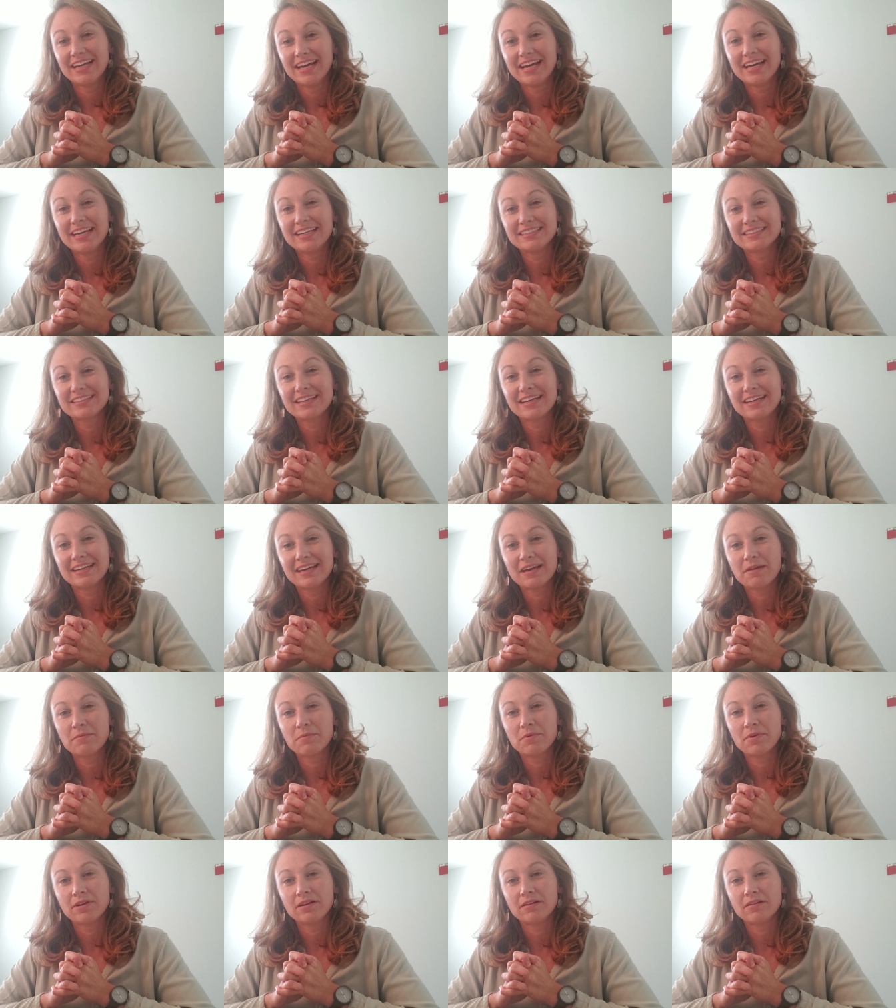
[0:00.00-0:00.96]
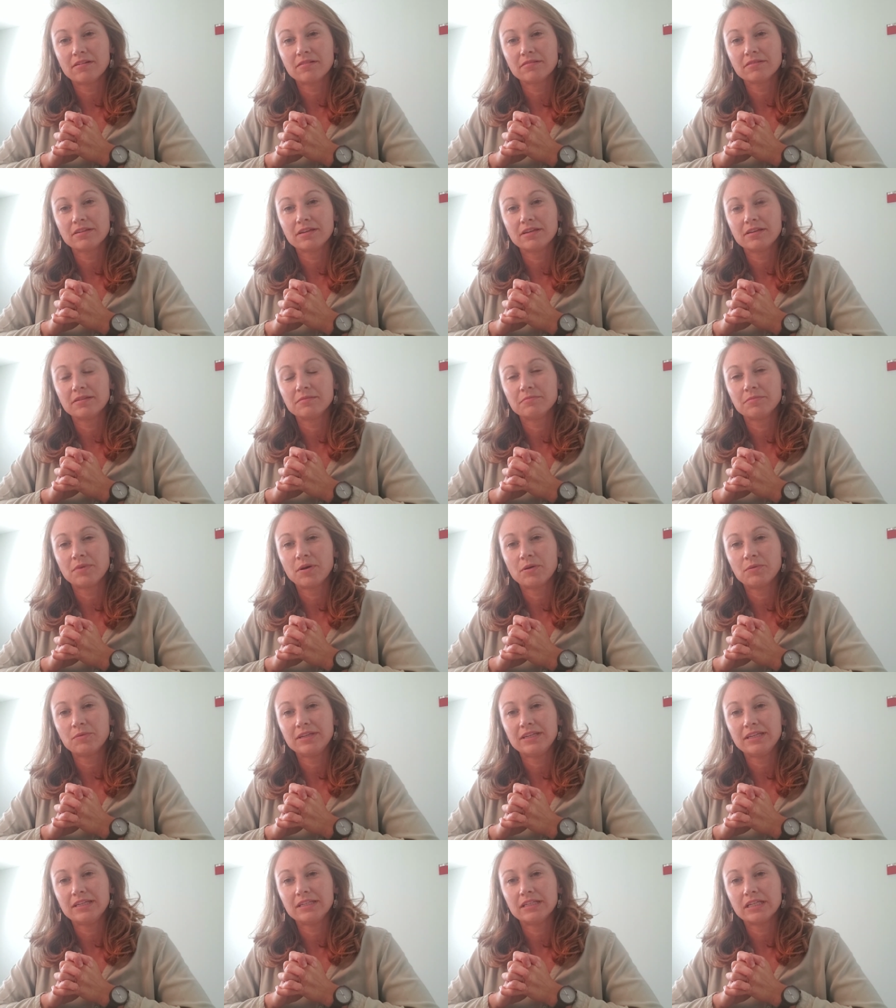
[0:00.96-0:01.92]
it's going to get pretty gnarly, but we
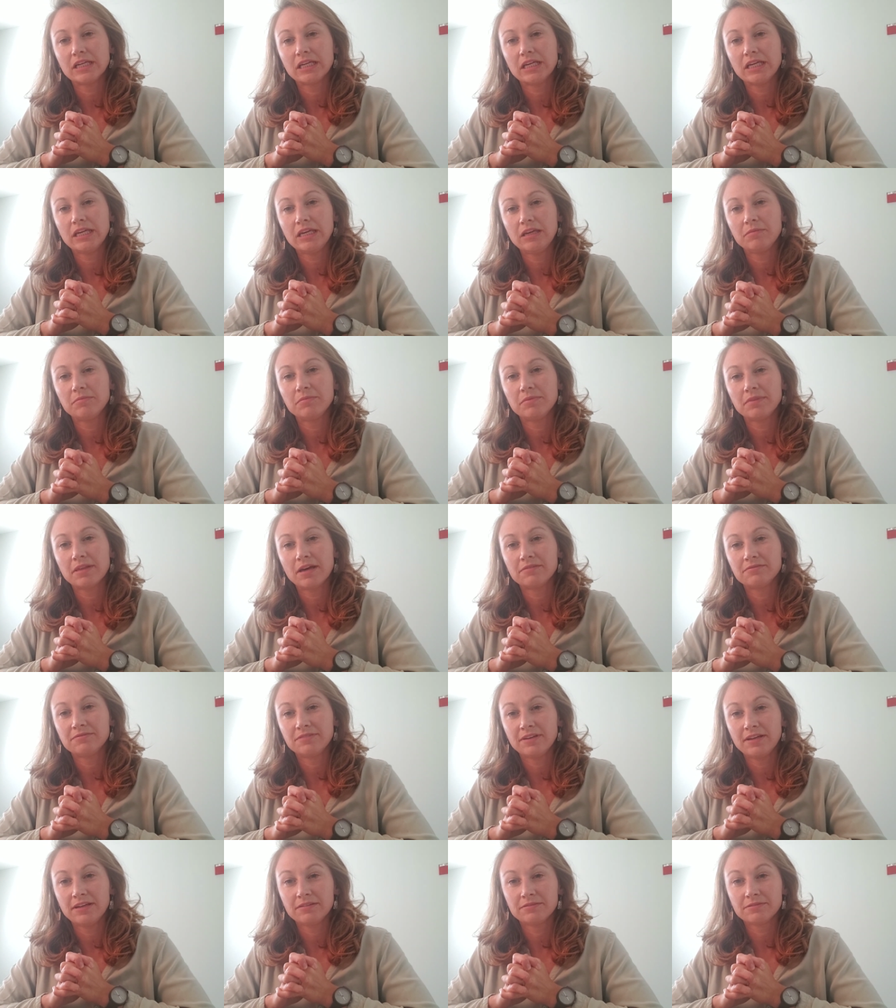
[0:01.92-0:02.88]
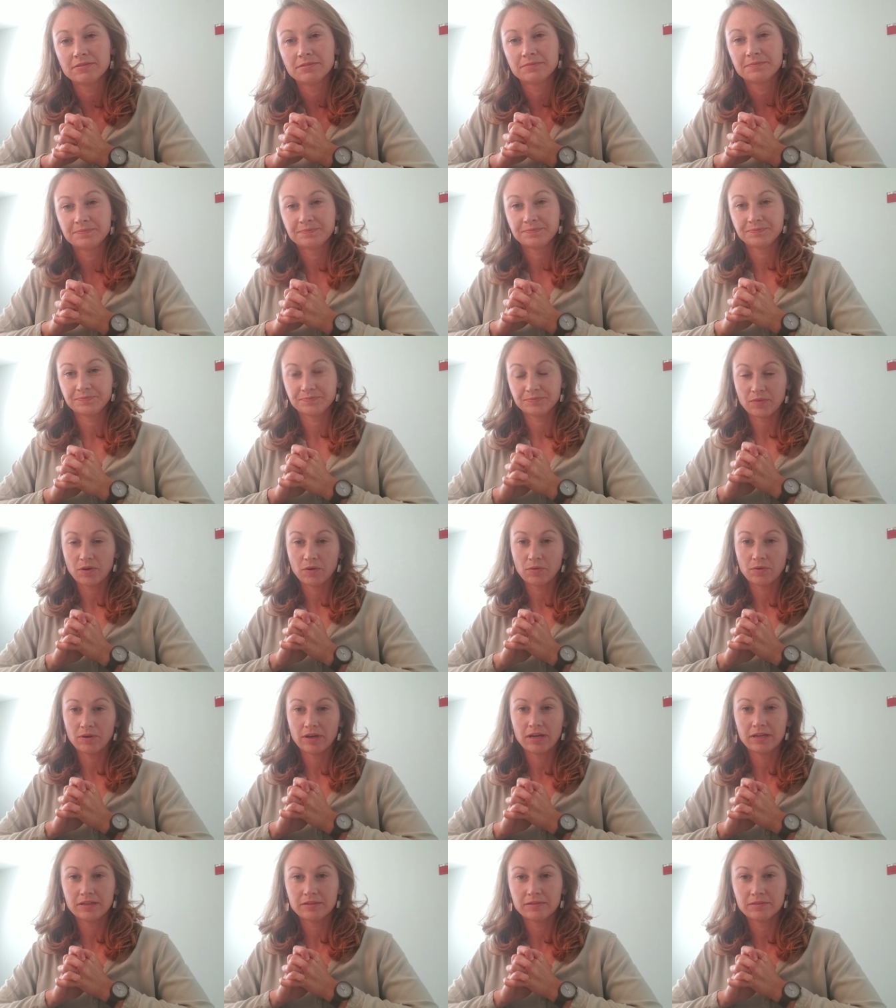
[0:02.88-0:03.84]
need to keep that faith,
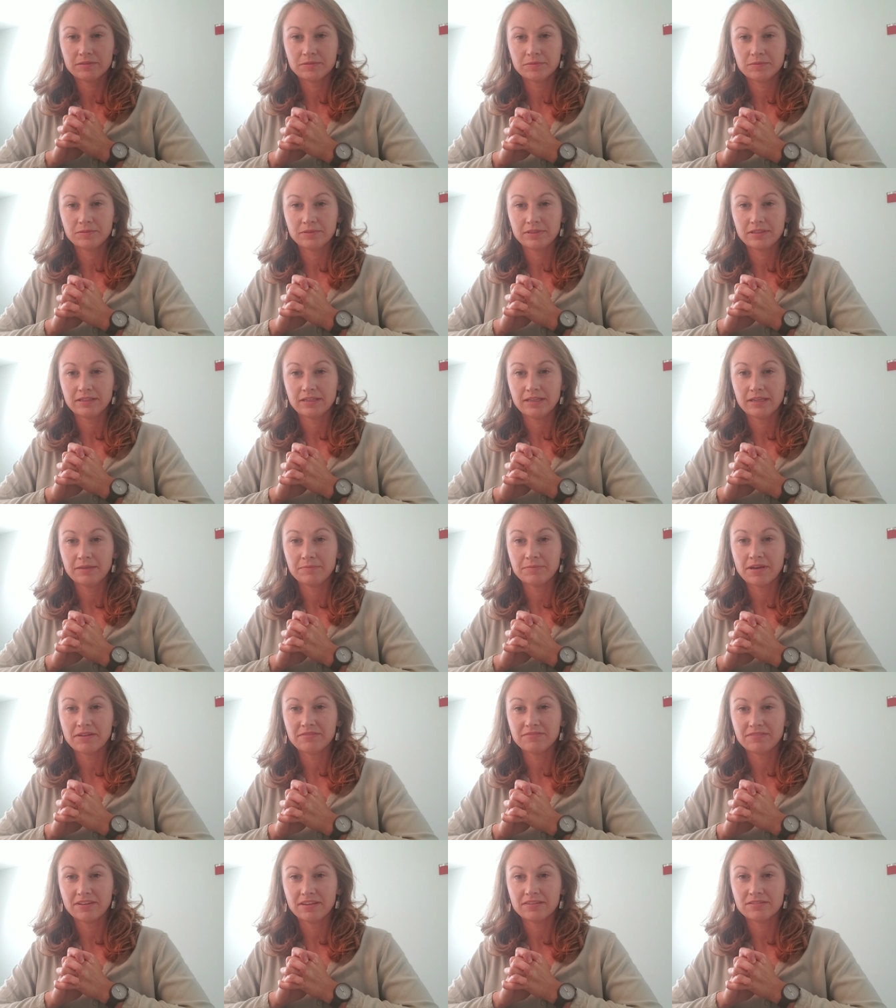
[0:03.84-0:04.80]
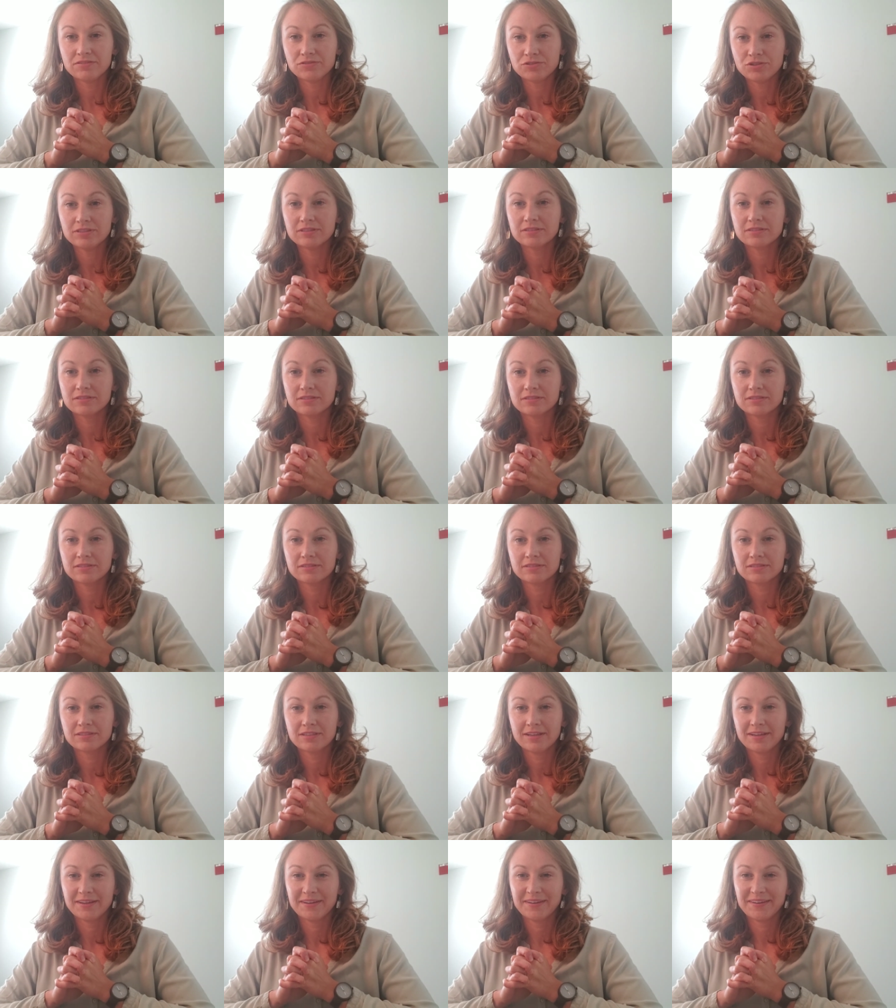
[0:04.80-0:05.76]
okay? We need to keep that faith in Jesus,
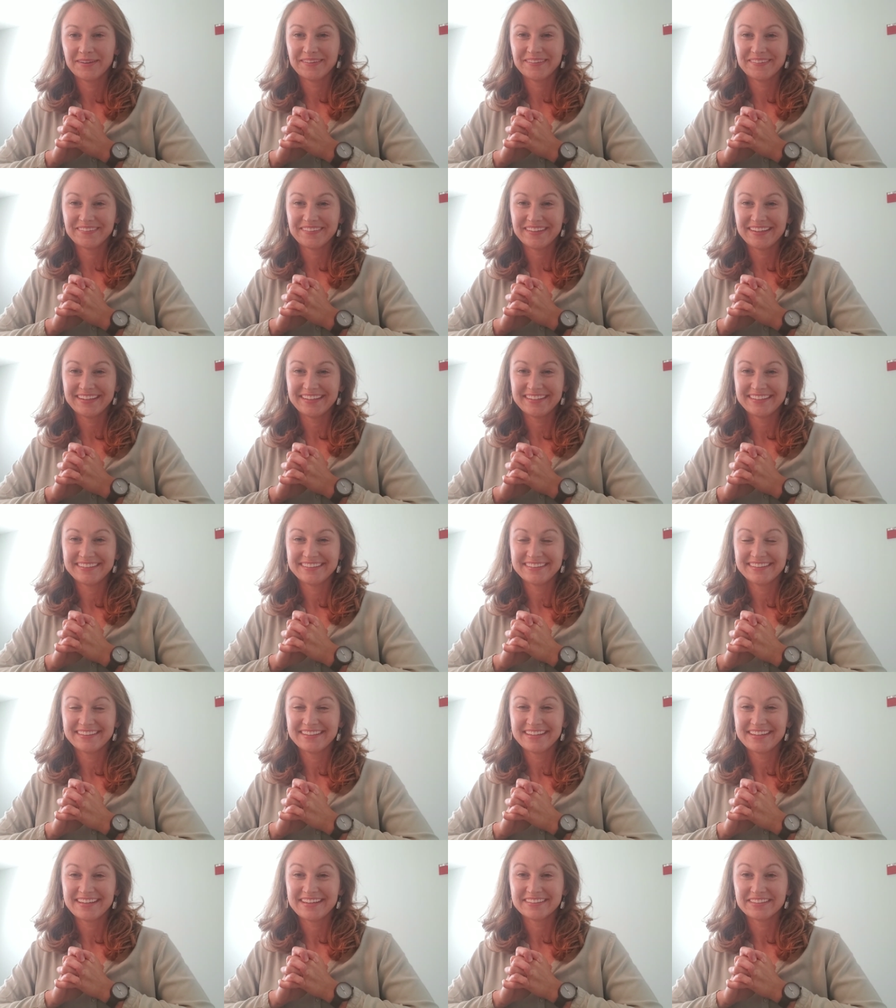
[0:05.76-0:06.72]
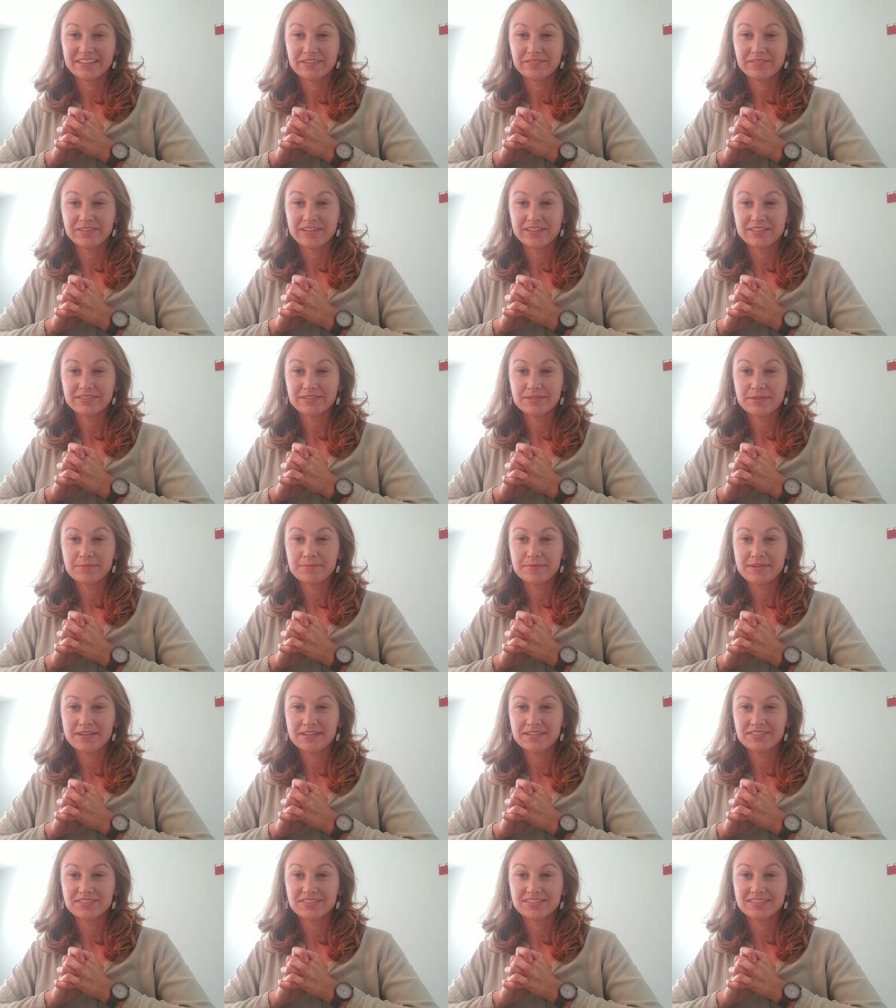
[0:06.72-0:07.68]
okay? Love you guys so much,